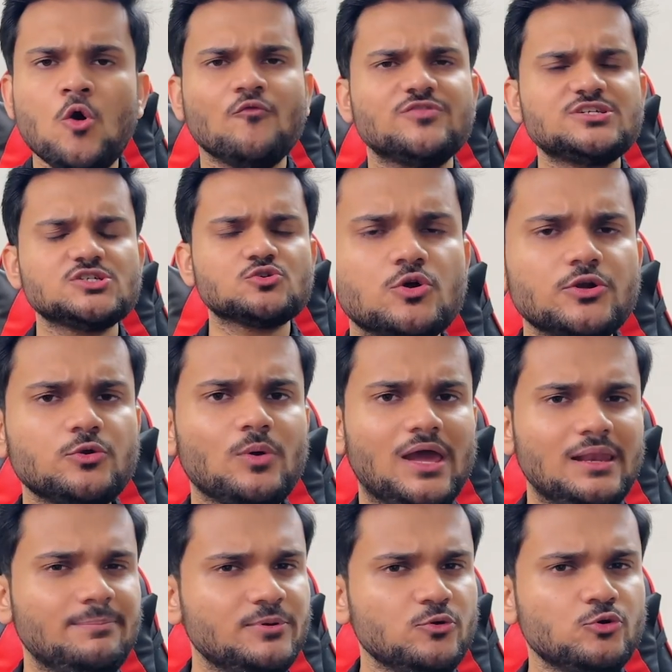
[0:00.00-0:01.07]
which is going to
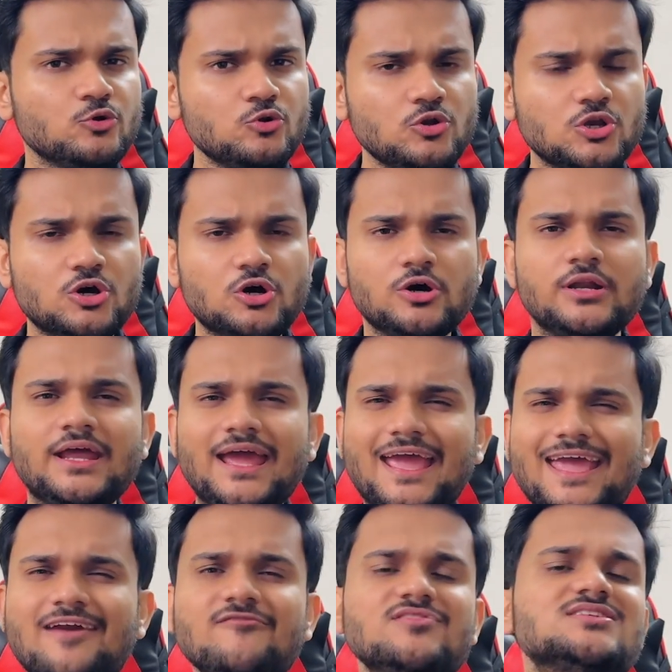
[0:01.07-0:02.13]
help you to learn
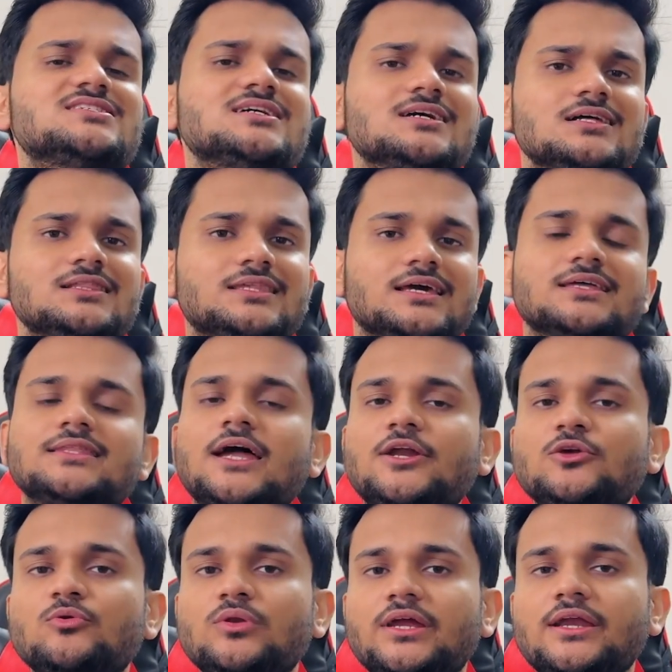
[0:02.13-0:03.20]
every single thing that
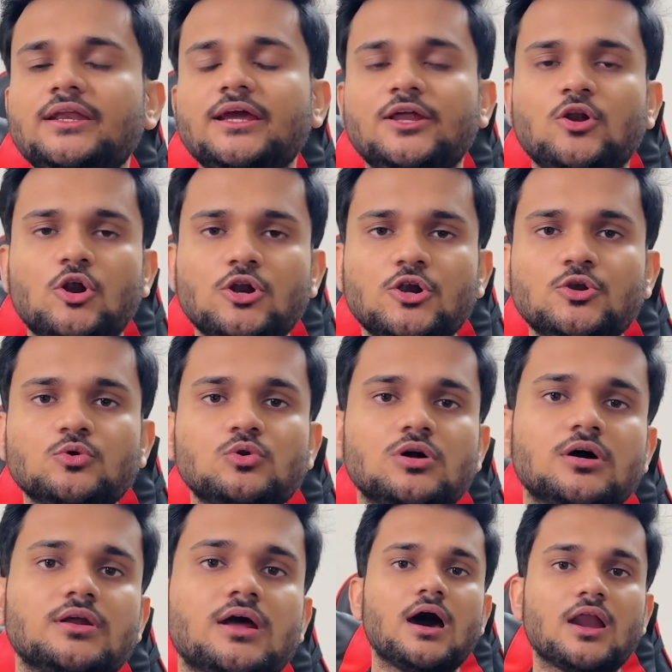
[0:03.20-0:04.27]
you need in order to
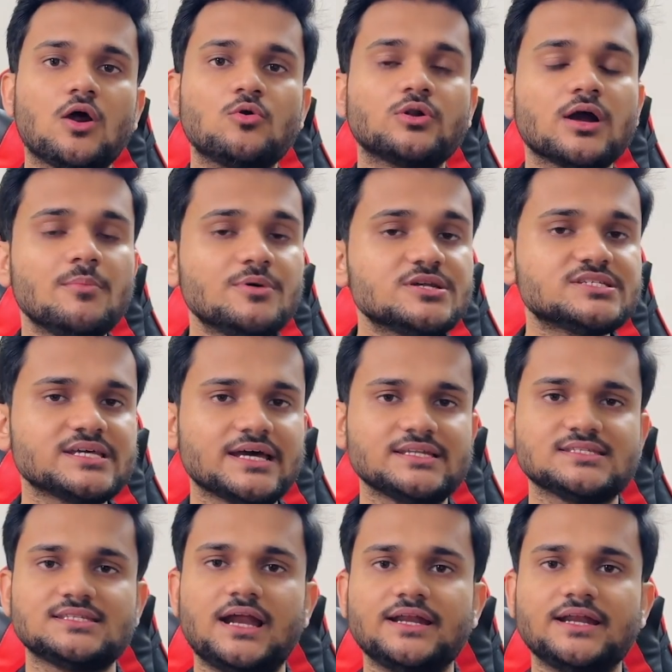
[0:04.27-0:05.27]
learn around computer science, that